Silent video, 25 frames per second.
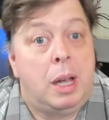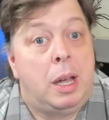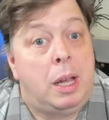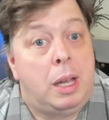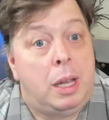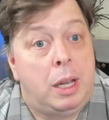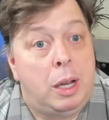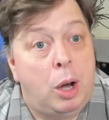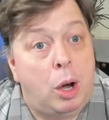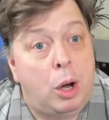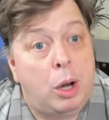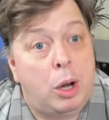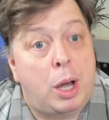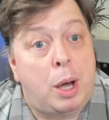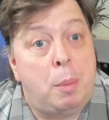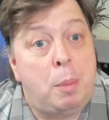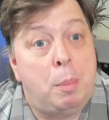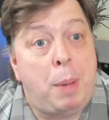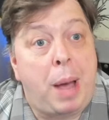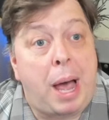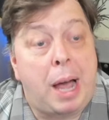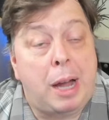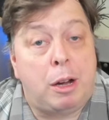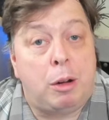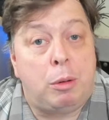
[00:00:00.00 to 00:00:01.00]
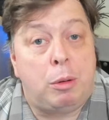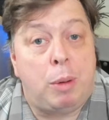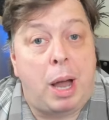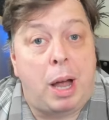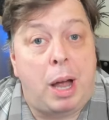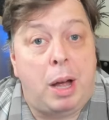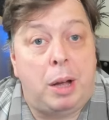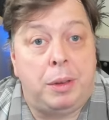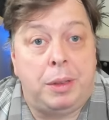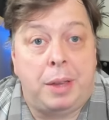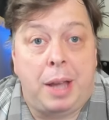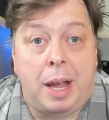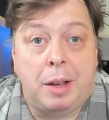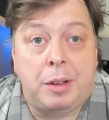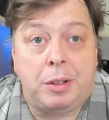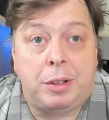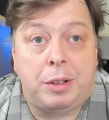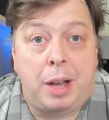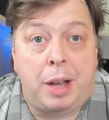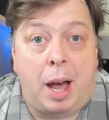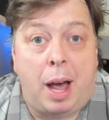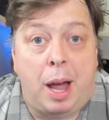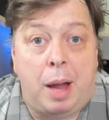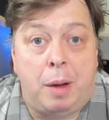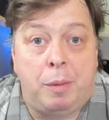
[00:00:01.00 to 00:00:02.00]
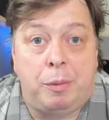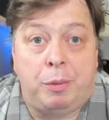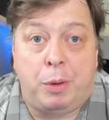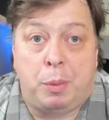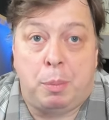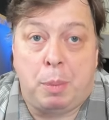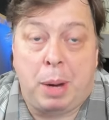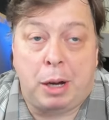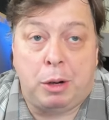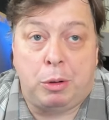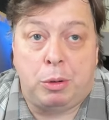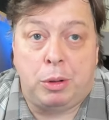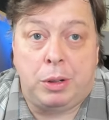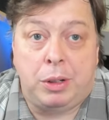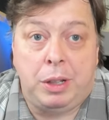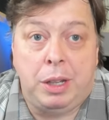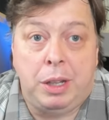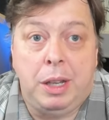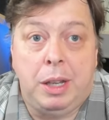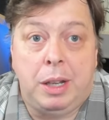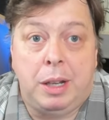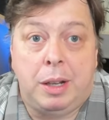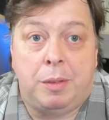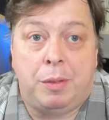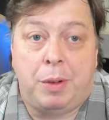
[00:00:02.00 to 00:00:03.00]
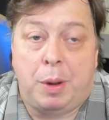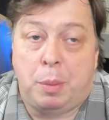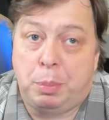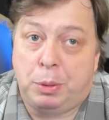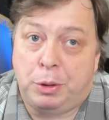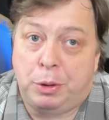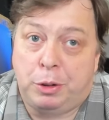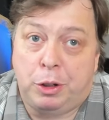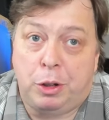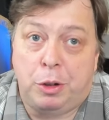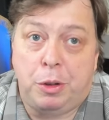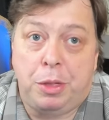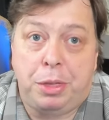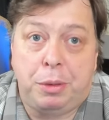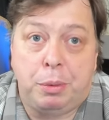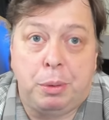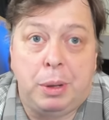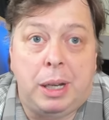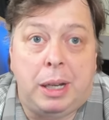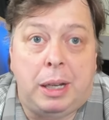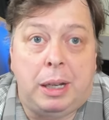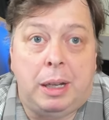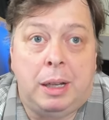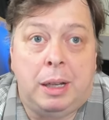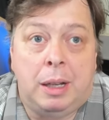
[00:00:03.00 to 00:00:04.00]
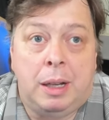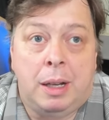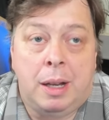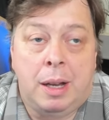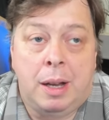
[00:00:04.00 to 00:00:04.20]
you all come back around next time for my critique of episode three.